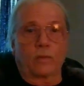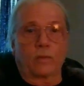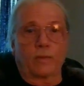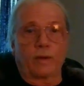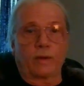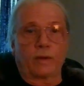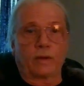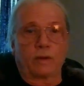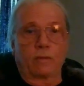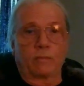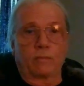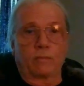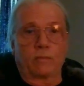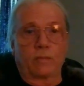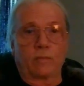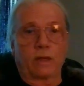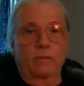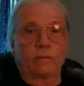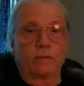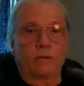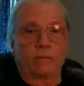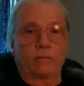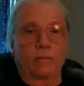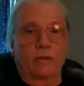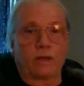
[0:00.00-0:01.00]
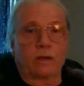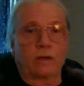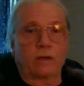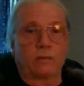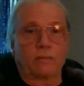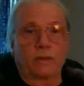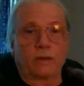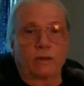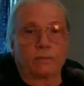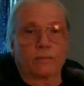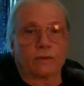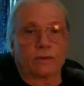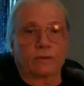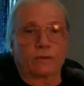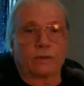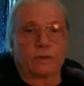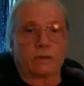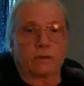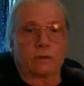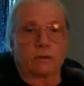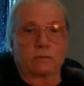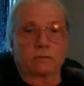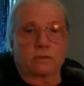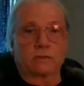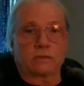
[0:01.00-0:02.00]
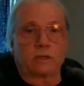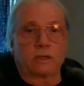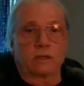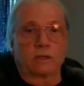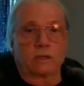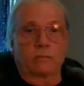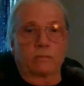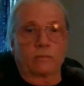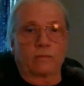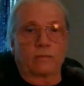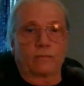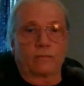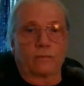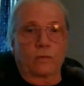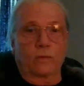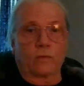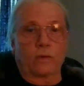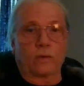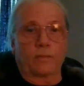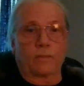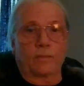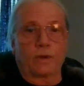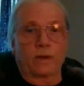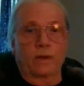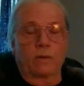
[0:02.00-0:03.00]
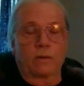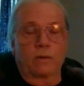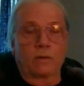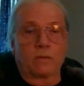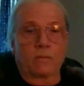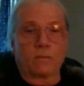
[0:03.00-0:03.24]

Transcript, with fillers: maybe many people didn't see it before, but